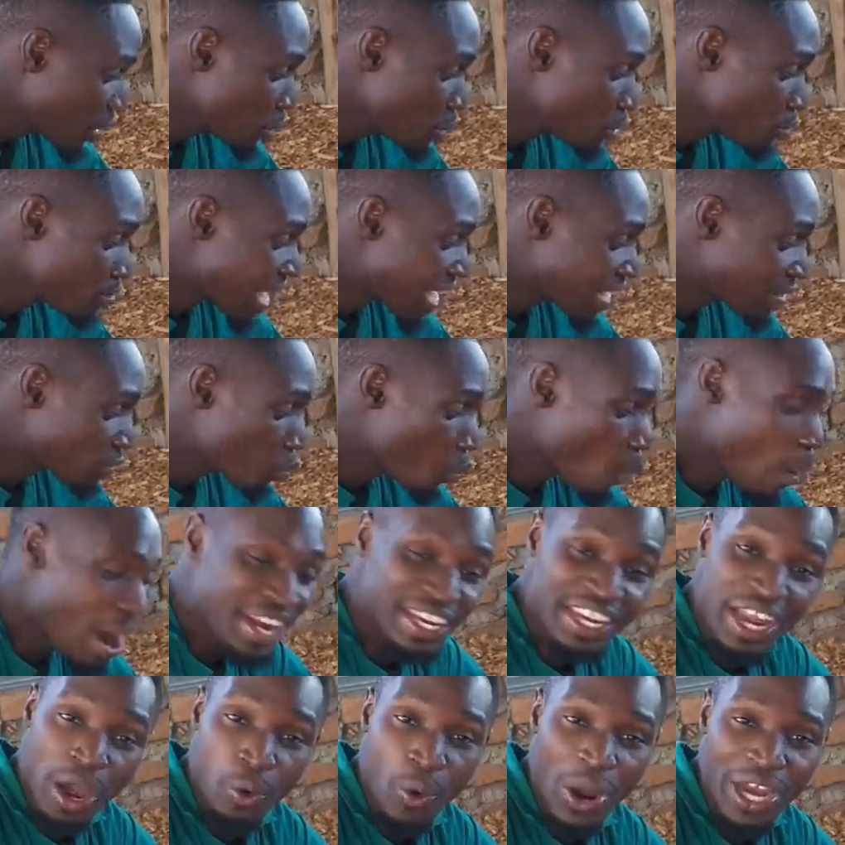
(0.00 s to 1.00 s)
you might
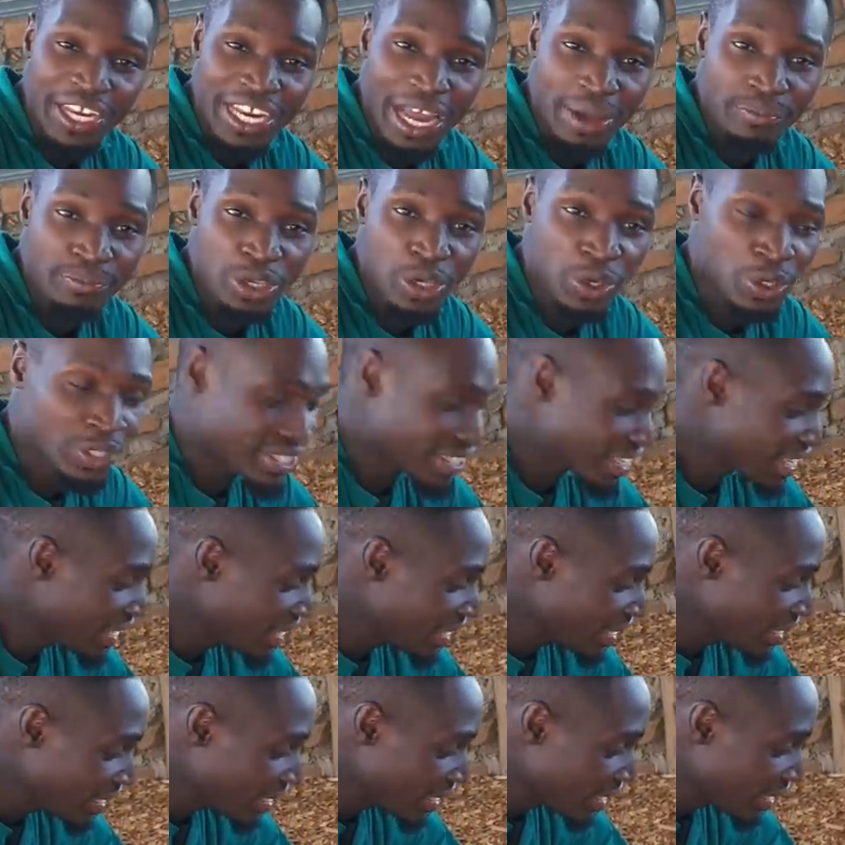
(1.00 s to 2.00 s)
wonder what I'm
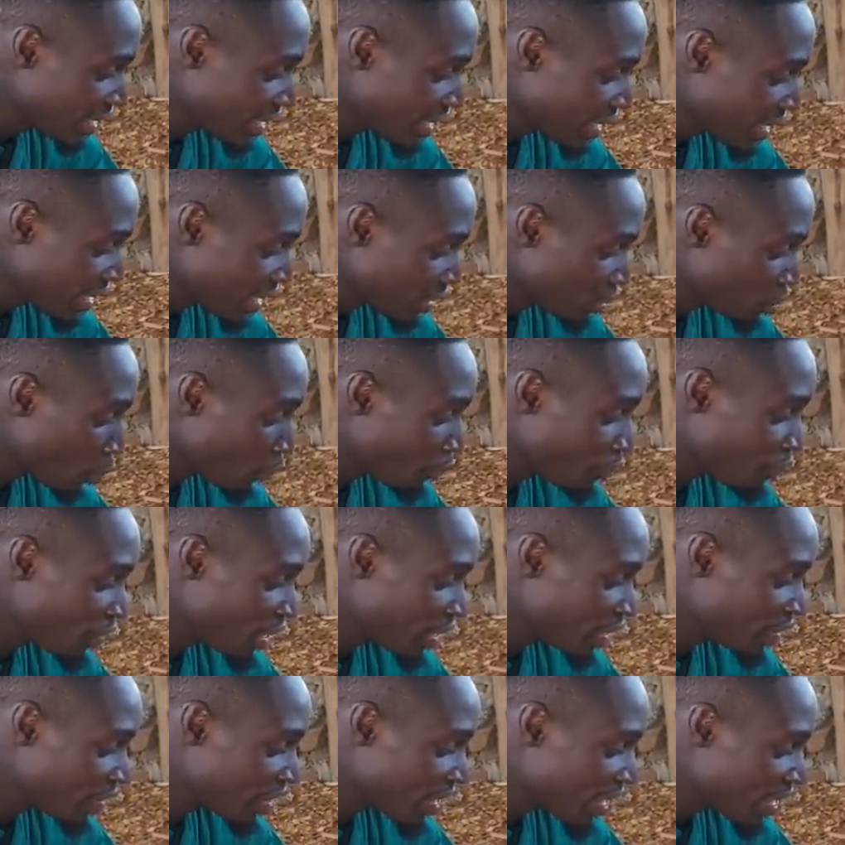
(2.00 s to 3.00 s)
using to
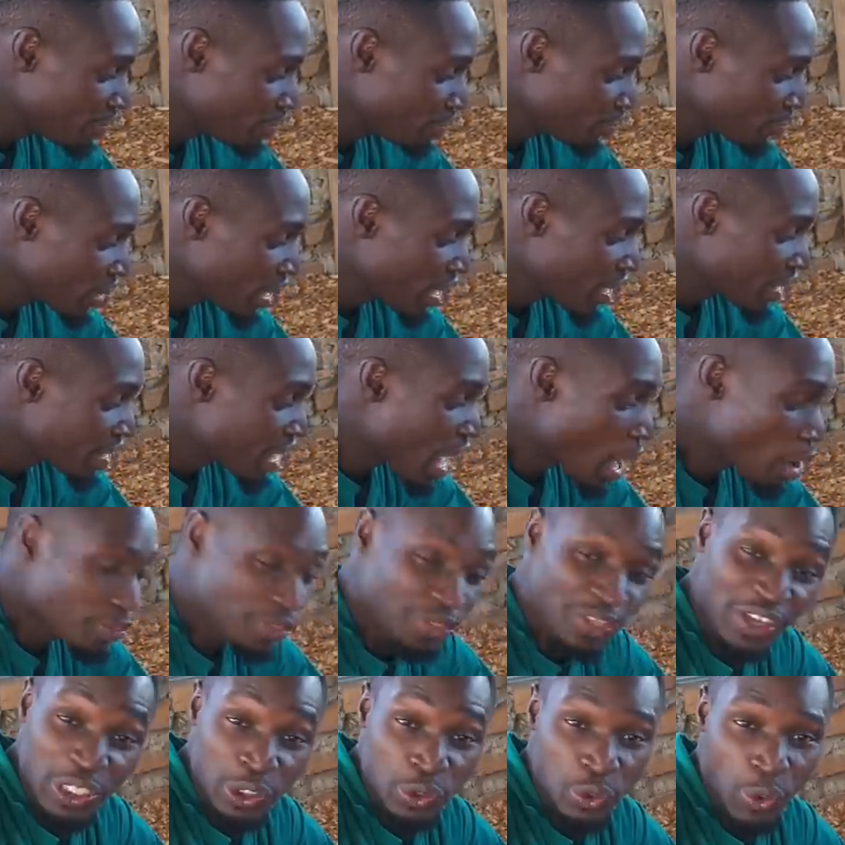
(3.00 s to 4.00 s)
feed them. Now
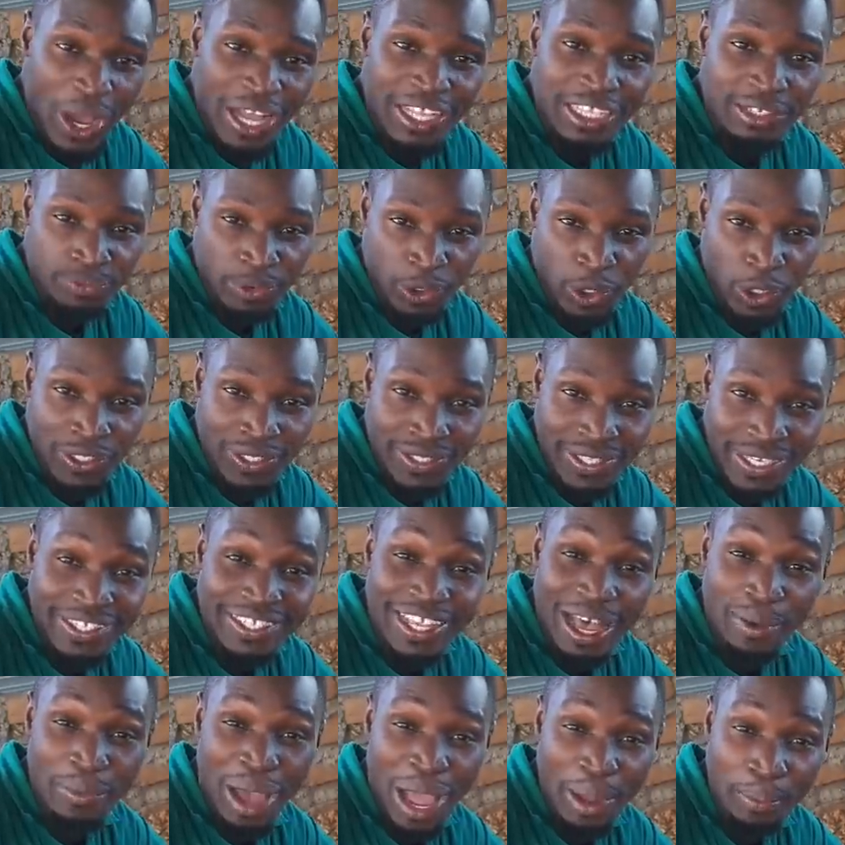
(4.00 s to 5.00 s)
these ones, because these
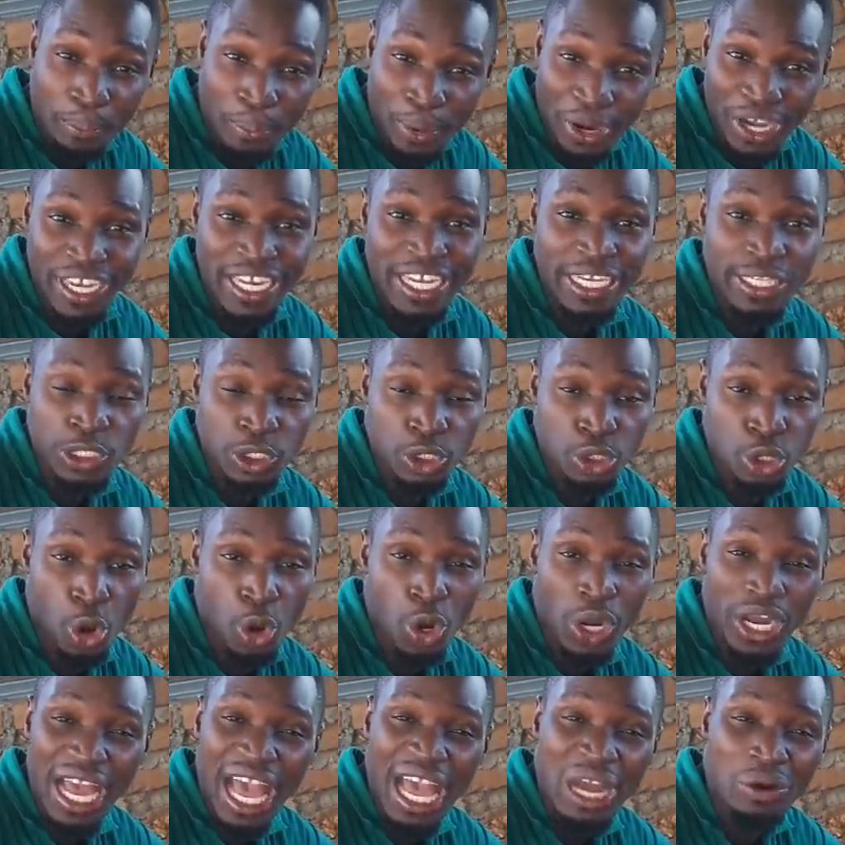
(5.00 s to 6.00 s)
are my breeding
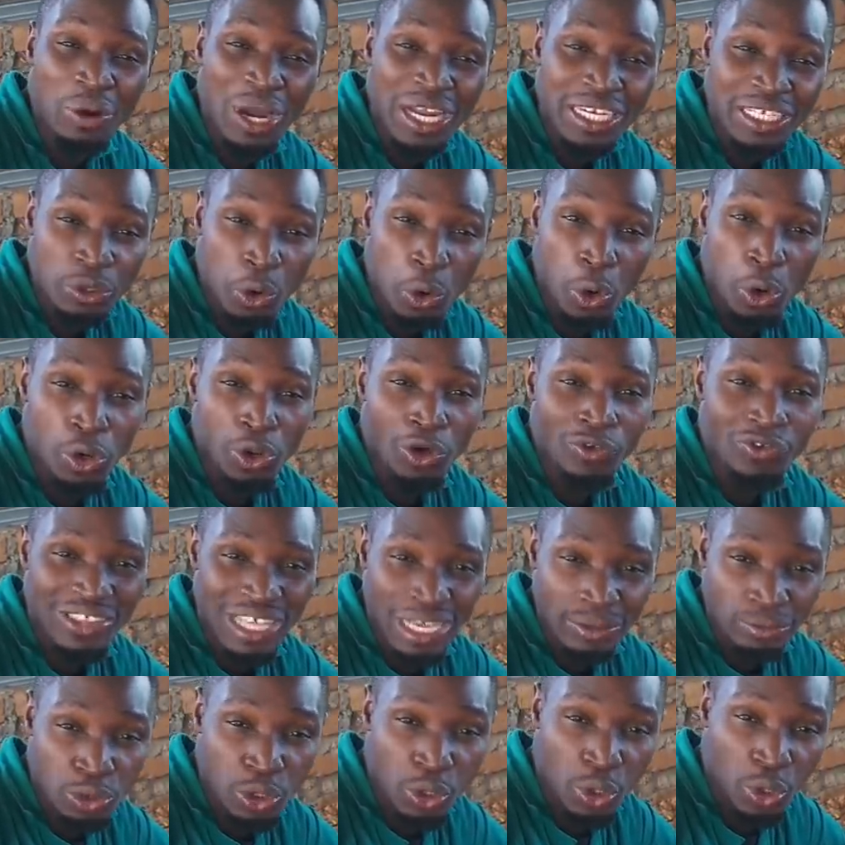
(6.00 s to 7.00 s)
stock, I want all of
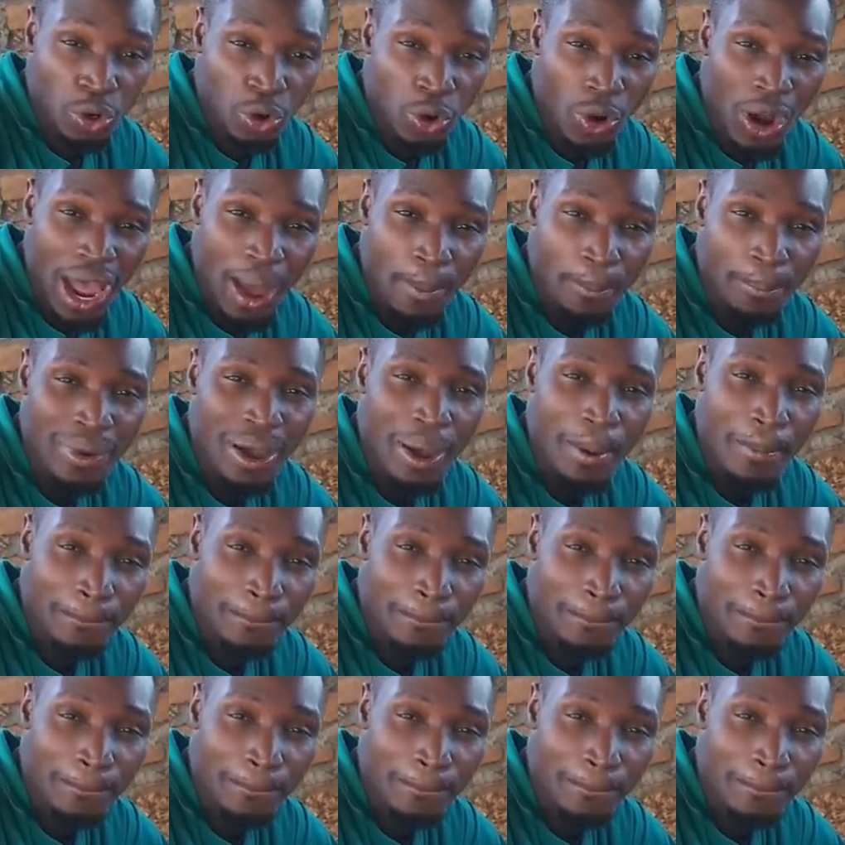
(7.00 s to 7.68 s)
them to grow up